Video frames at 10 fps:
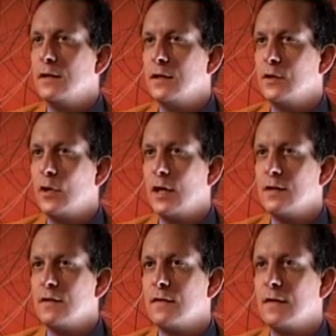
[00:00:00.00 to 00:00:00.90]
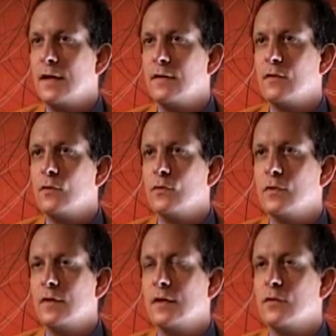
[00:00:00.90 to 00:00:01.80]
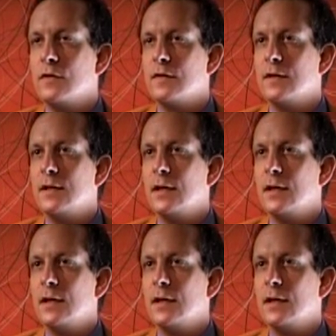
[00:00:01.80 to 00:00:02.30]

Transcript: in the United States who is interested